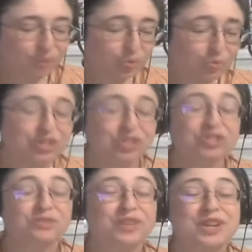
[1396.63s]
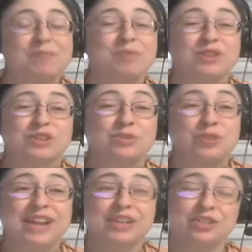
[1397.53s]
which is very important. You
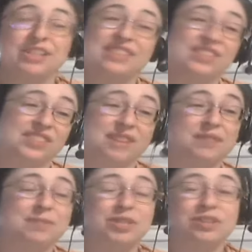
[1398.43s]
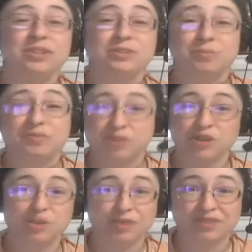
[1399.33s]
should actually get the safety materials before
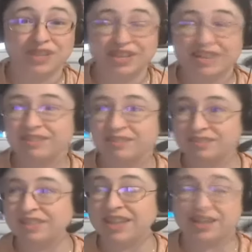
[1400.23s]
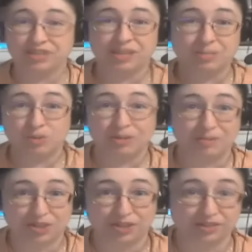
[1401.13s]
you even get the casting and molding
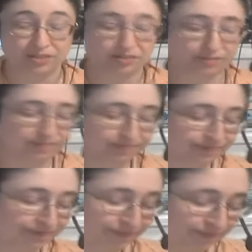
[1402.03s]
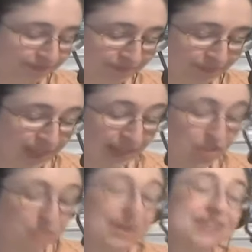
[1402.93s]
materials. And
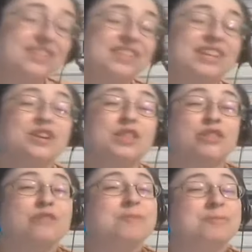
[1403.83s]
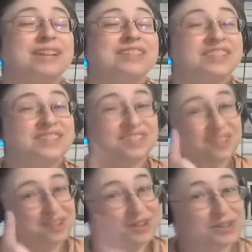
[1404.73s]
surprisingly, thermoplastics
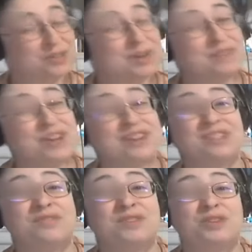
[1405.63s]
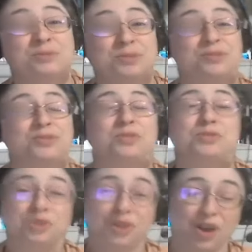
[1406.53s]
also have toxic fumes, so you
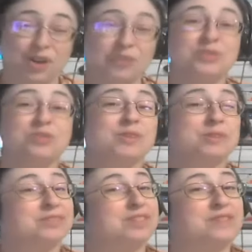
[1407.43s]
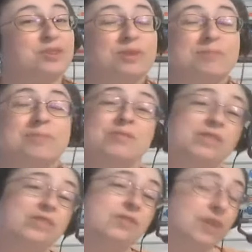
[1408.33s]
mm-hmm. should also work with safety equipment
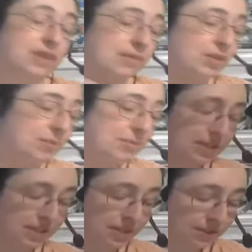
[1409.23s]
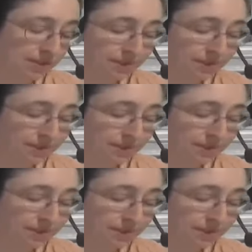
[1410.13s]
when you're working with thermoplastics.